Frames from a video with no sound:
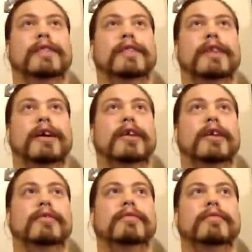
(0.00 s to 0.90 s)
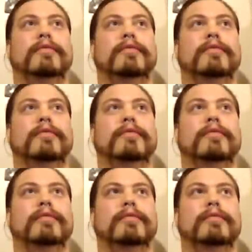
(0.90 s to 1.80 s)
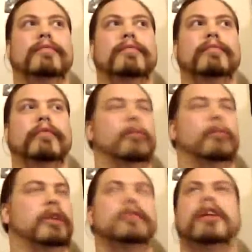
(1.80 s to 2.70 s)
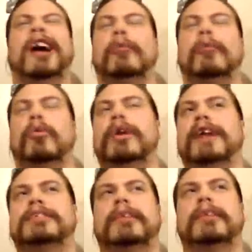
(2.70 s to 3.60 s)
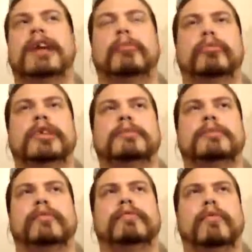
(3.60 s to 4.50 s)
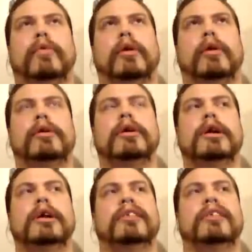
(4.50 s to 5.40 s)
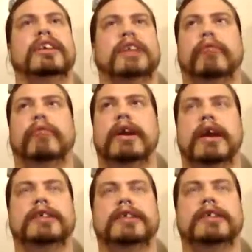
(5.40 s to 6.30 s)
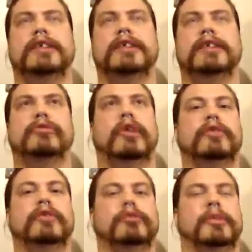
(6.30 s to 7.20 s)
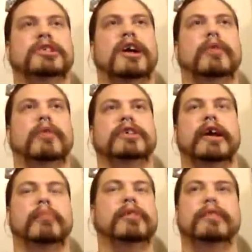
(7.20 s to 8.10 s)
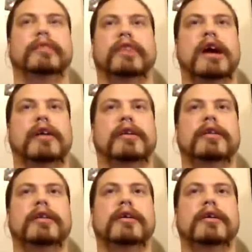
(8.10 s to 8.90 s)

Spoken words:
And then, but one I had submitted a couple weeks before because I ran out of time, so I used one of my stock ones. I completely forgotten.